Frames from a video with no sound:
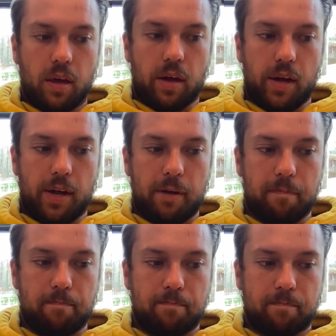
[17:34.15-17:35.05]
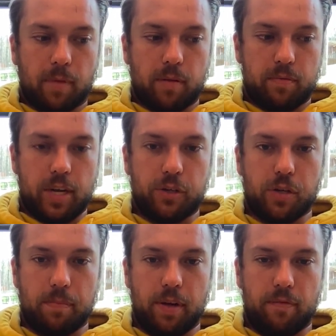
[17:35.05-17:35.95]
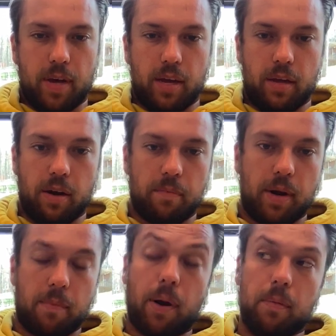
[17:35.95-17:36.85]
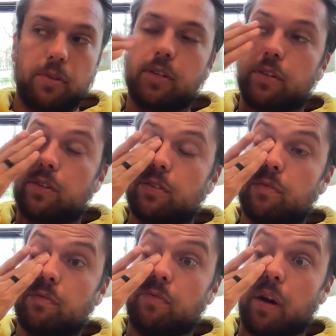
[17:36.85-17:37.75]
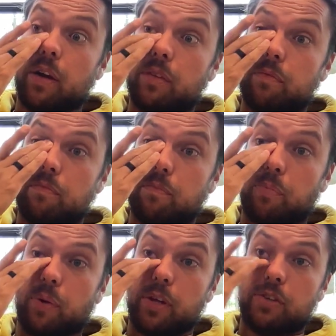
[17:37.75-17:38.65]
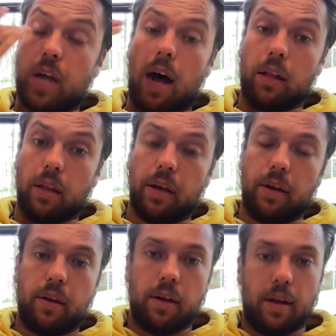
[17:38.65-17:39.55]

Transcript: Um, potentially being vague here, but I promise it's very, pretty solid.